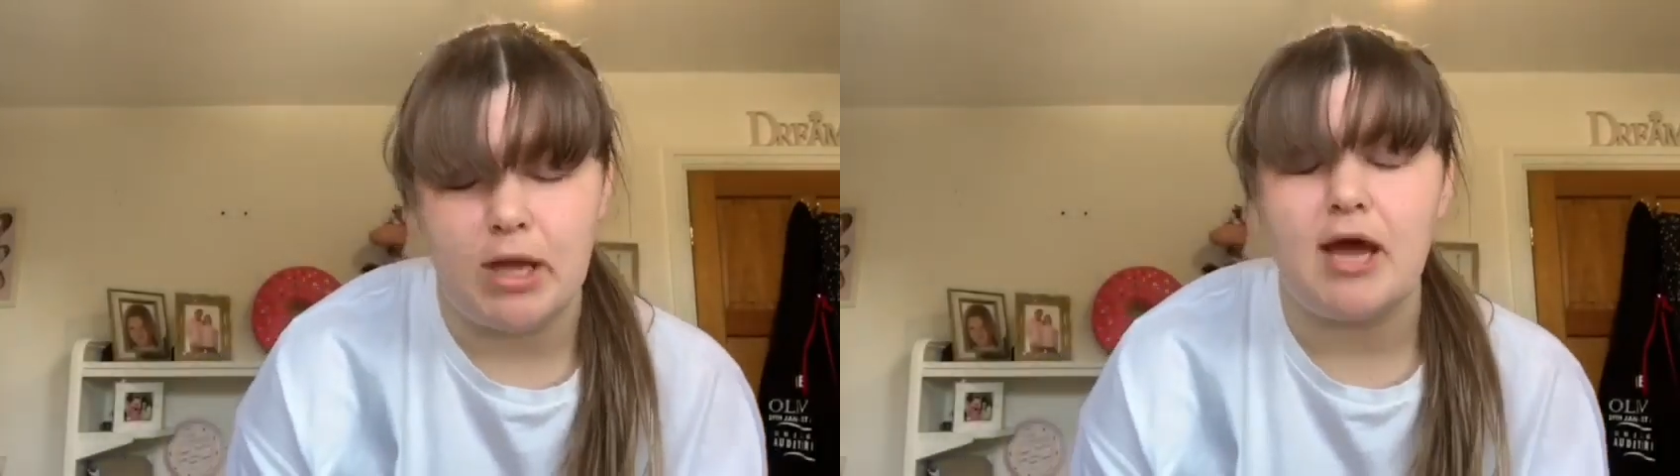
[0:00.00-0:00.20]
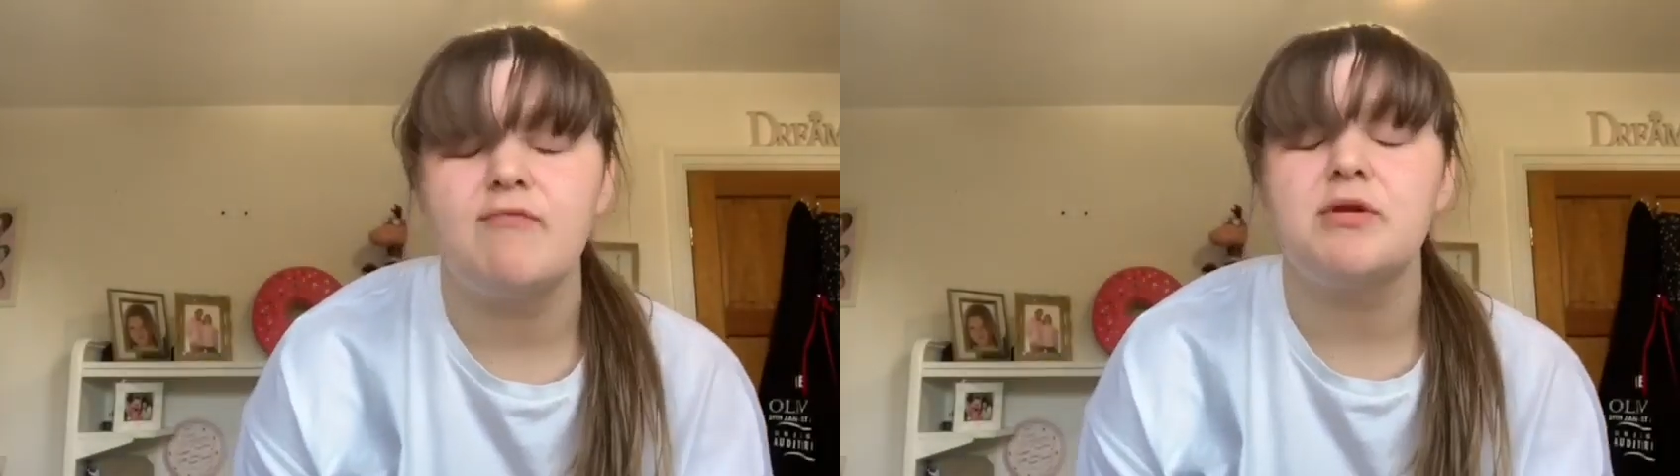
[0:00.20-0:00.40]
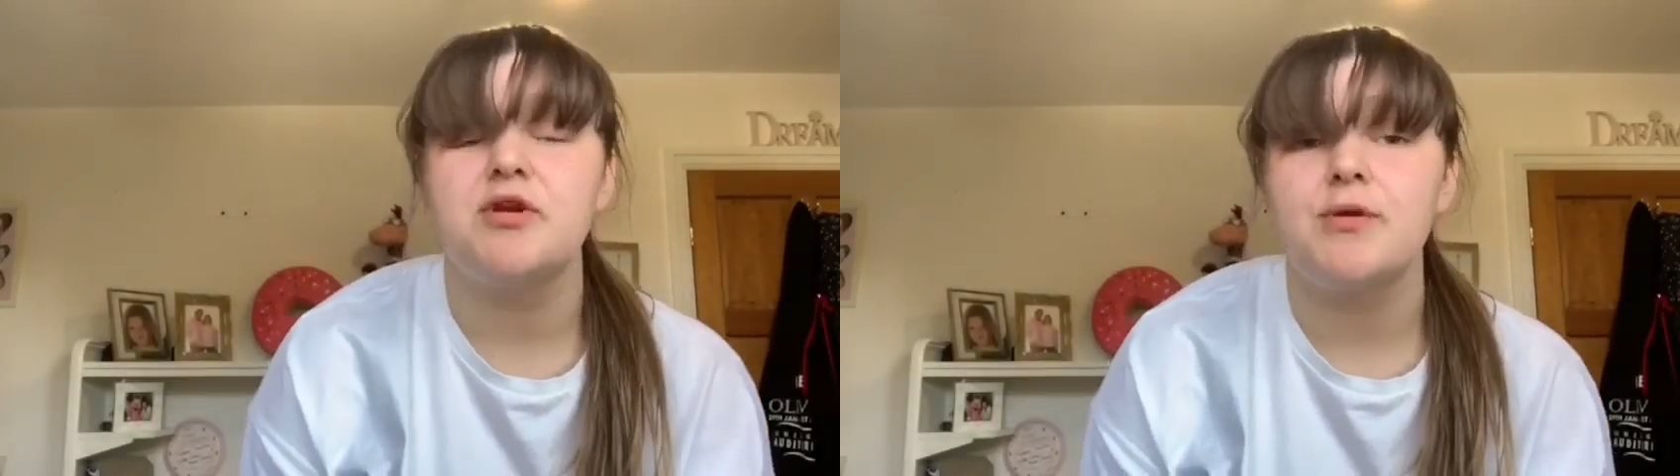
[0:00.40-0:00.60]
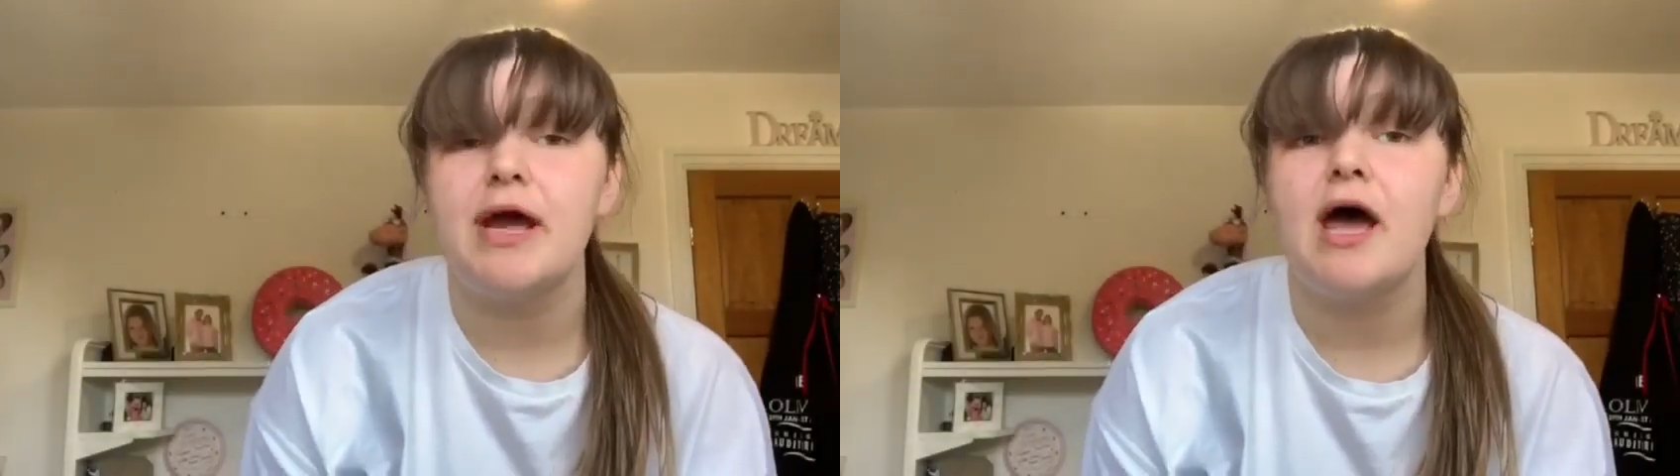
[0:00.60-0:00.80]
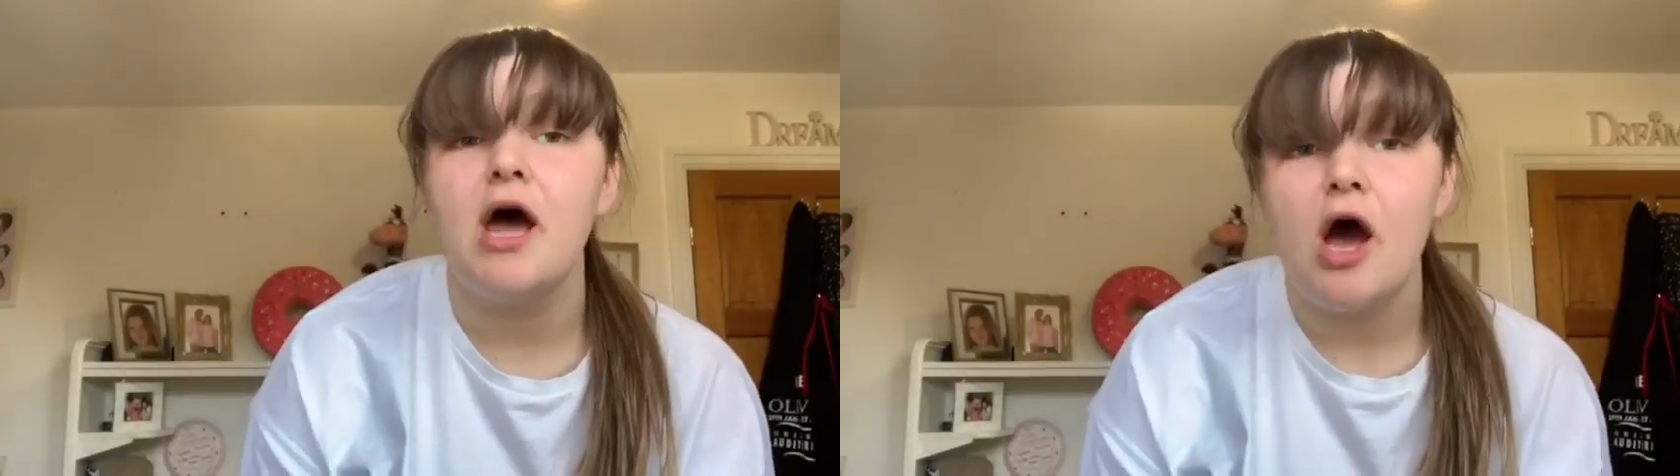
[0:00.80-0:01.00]
I've been doing
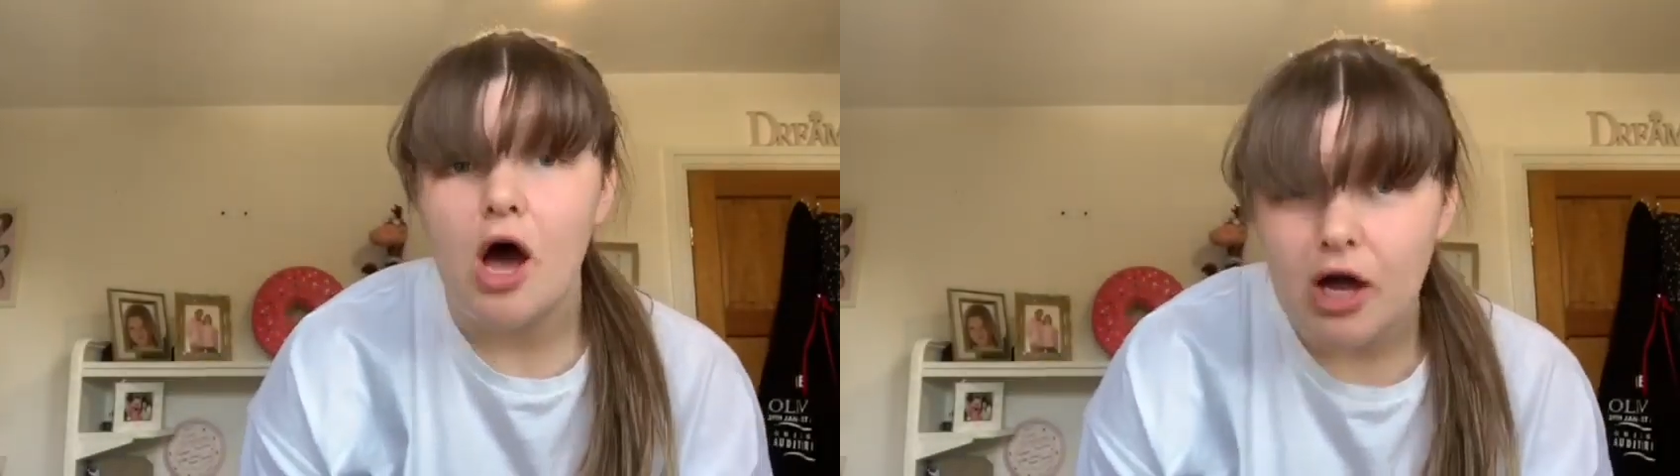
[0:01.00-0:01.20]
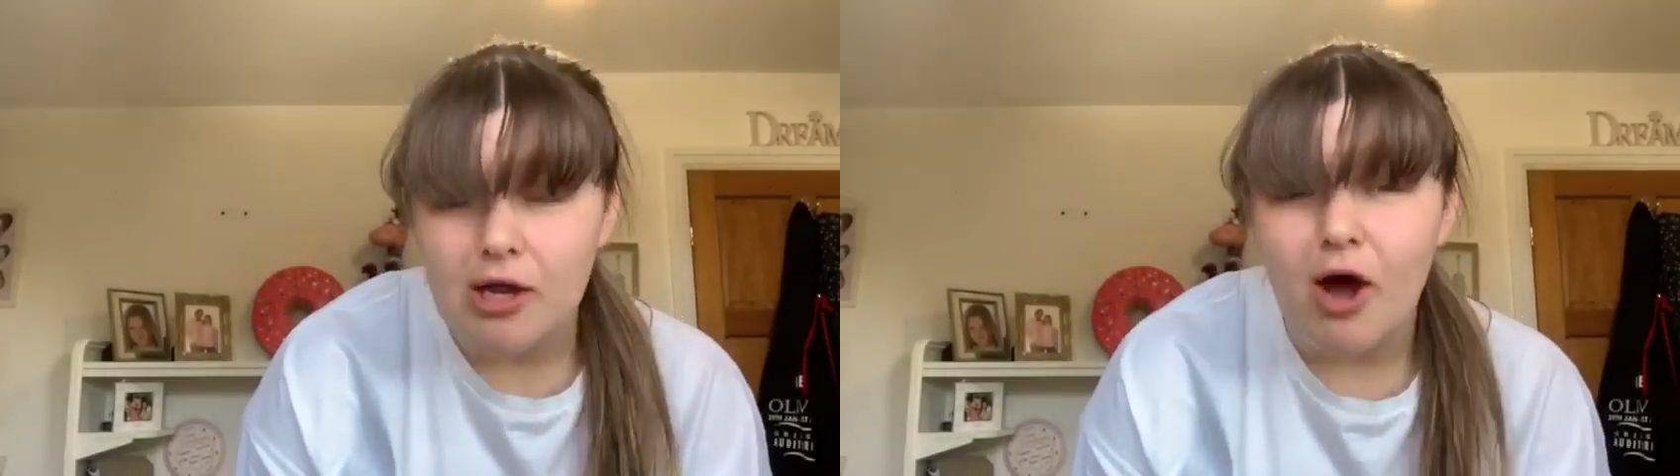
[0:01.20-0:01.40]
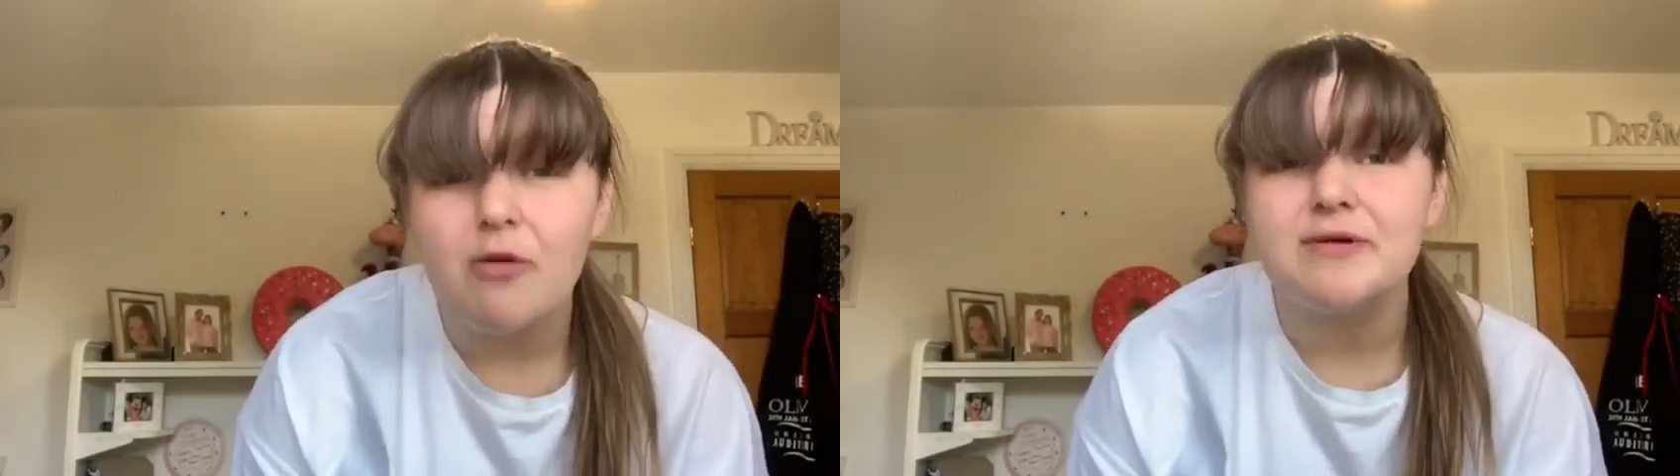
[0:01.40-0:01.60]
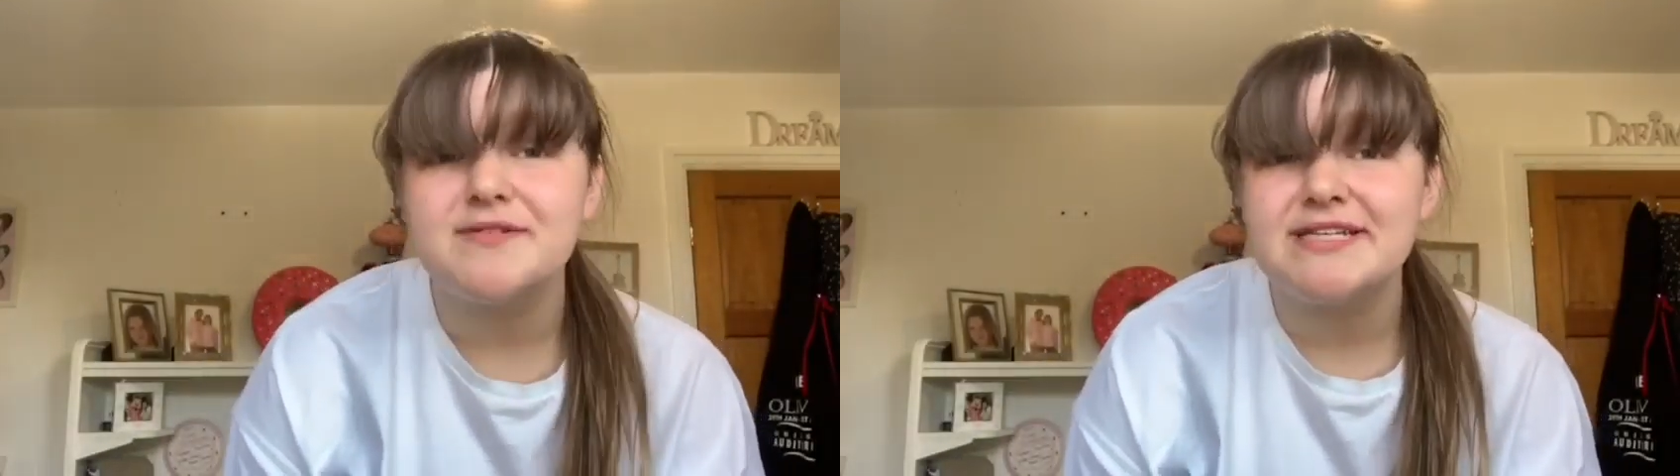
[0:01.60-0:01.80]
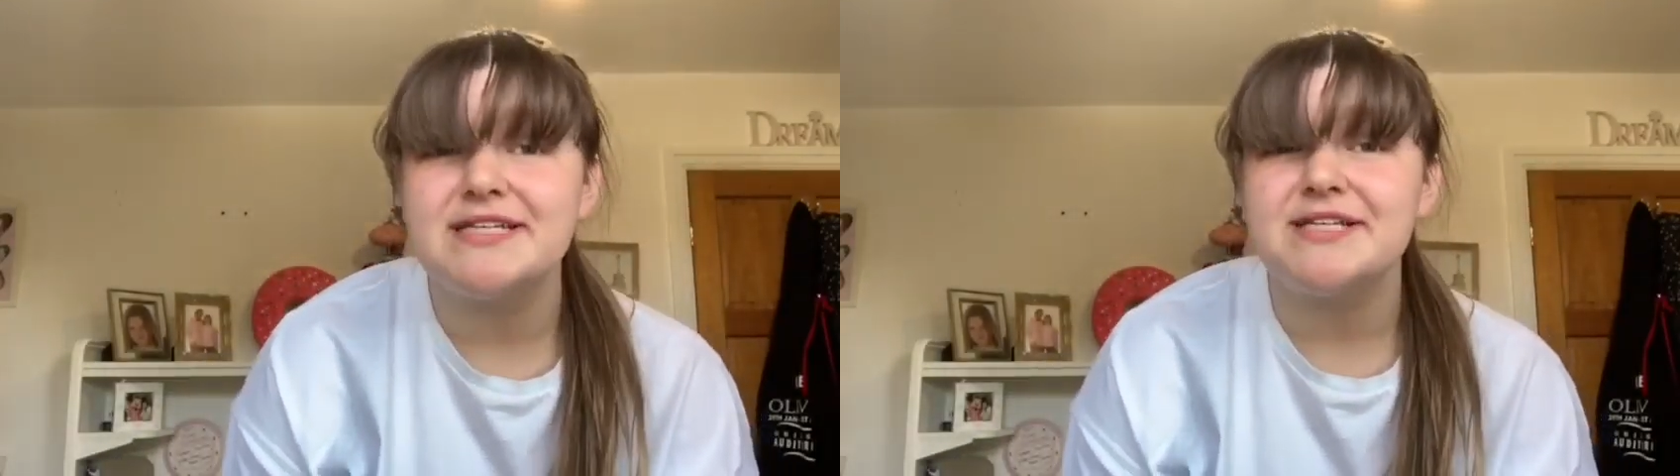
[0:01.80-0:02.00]
it a lot
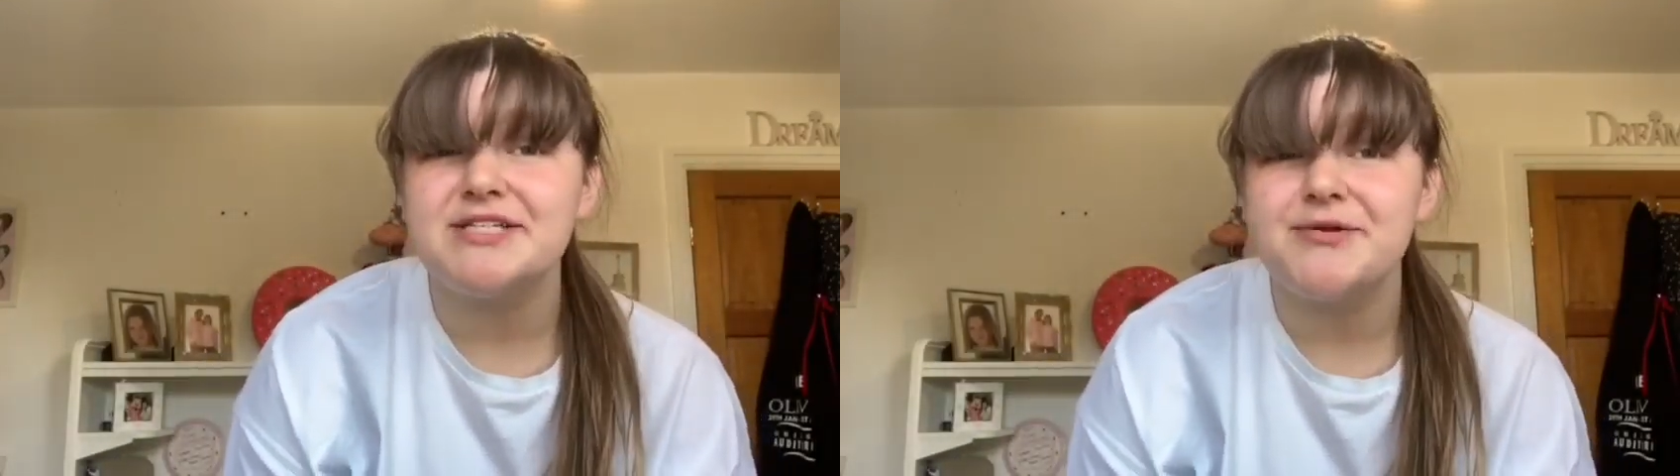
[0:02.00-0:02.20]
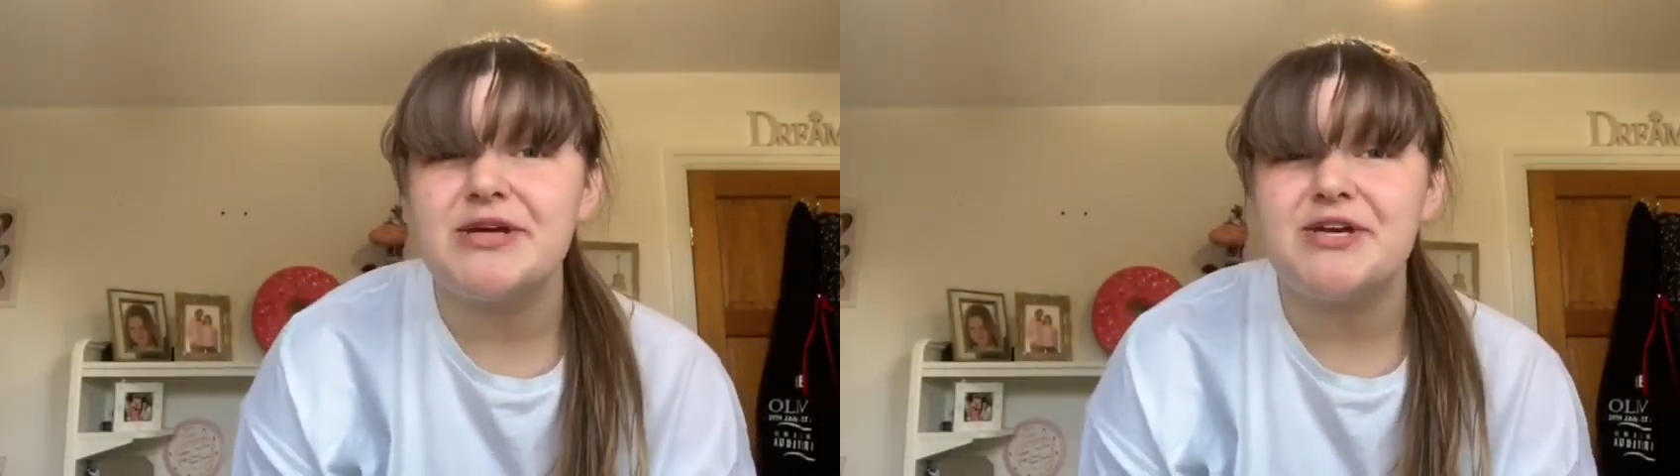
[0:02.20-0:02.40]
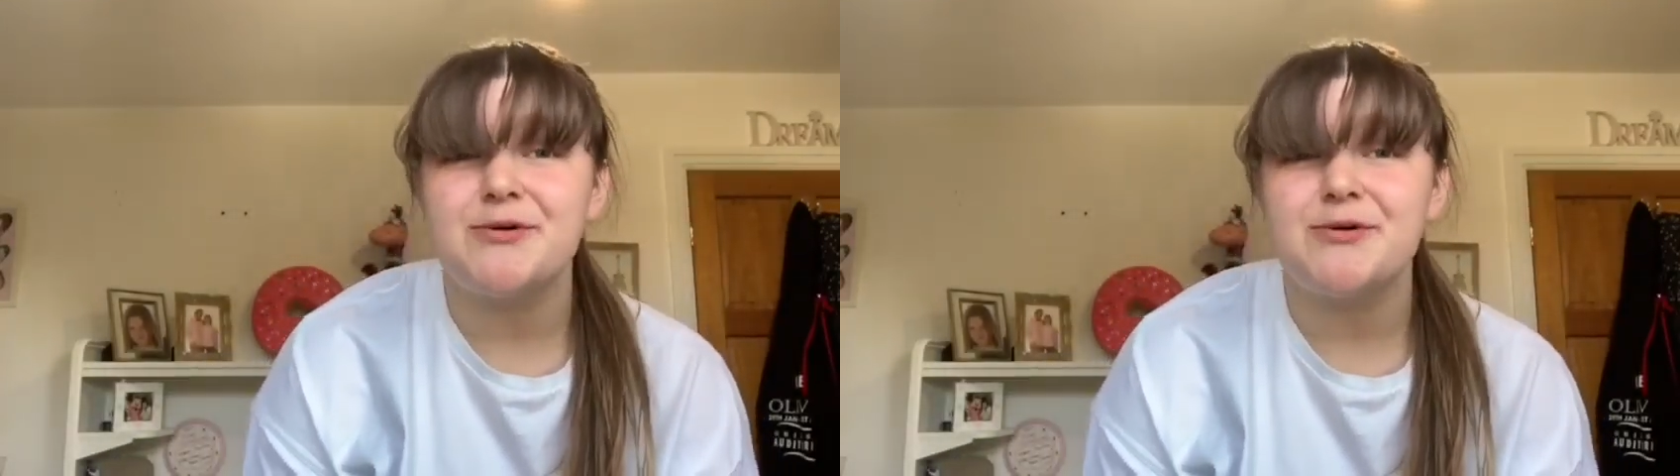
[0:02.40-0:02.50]
with Tilly and Zoe,